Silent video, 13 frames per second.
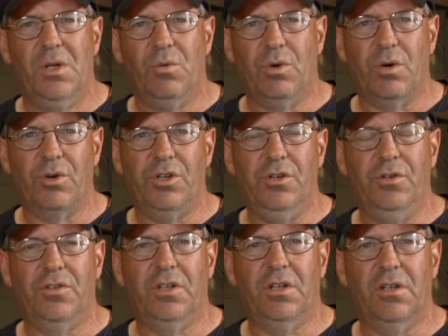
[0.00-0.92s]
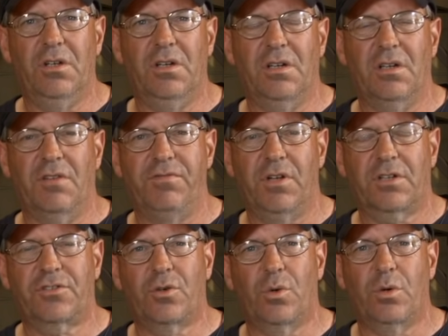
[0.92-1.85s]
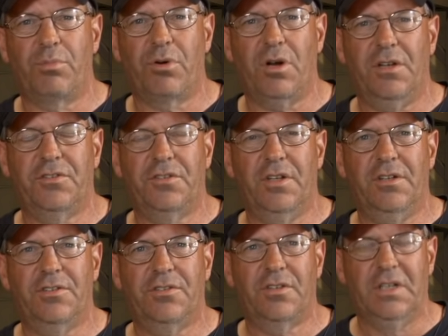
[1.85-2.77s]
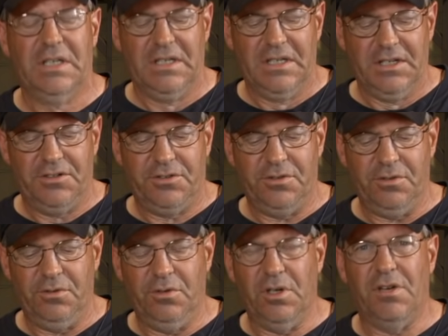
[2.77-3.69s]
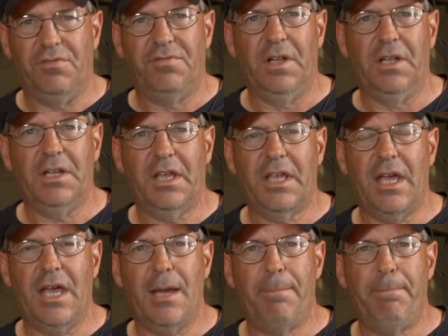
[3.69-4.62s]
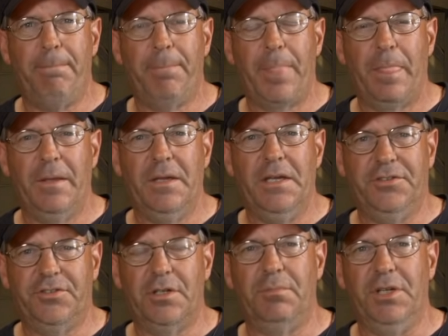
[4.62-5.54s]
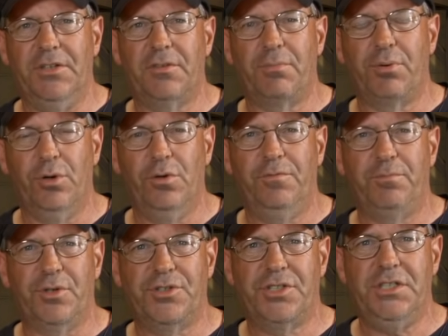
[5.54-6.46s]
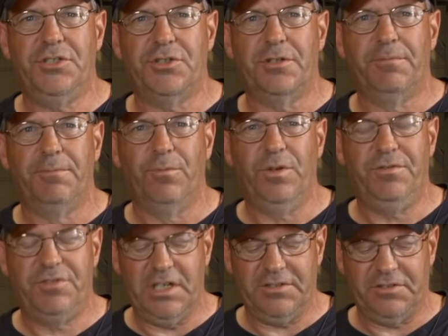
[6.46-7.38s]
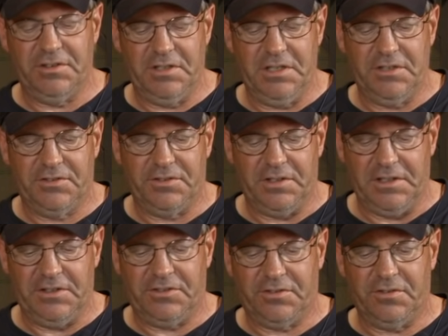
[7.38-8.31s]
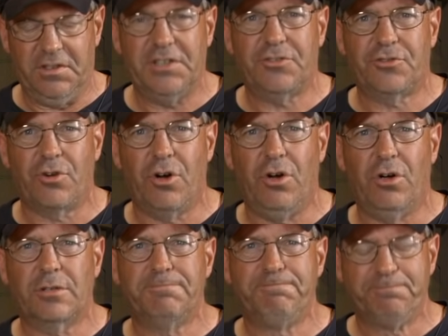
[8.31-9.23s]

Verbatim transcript: where we're using a flux core process to filling cap. It's an approved procedure. We've tested this and it's strong.